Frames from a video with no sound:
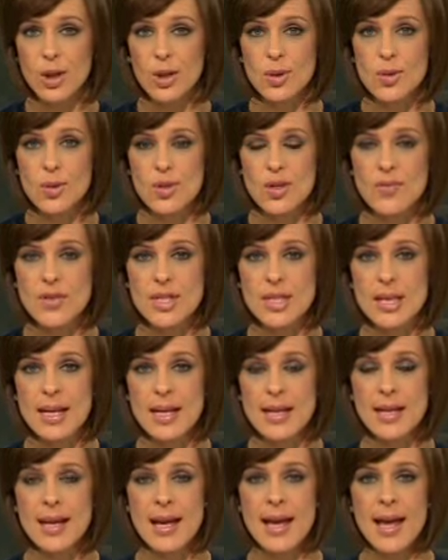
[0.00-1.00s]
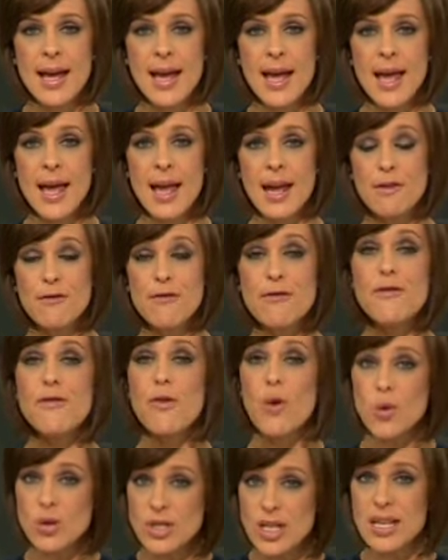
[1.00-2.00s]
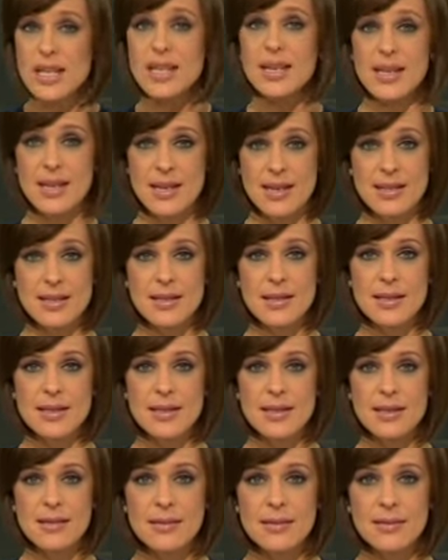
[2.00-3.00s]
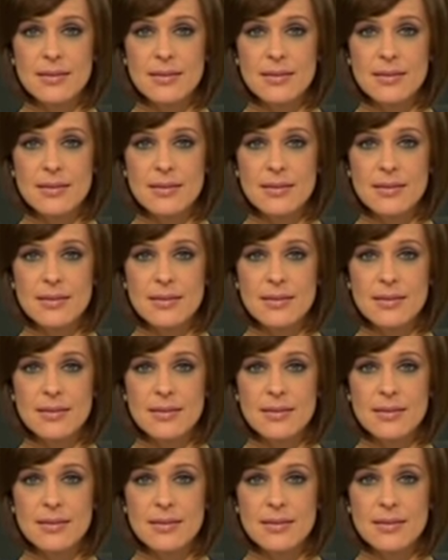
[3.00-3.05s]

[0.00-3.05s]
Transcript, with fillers: locals have seen in 40 years.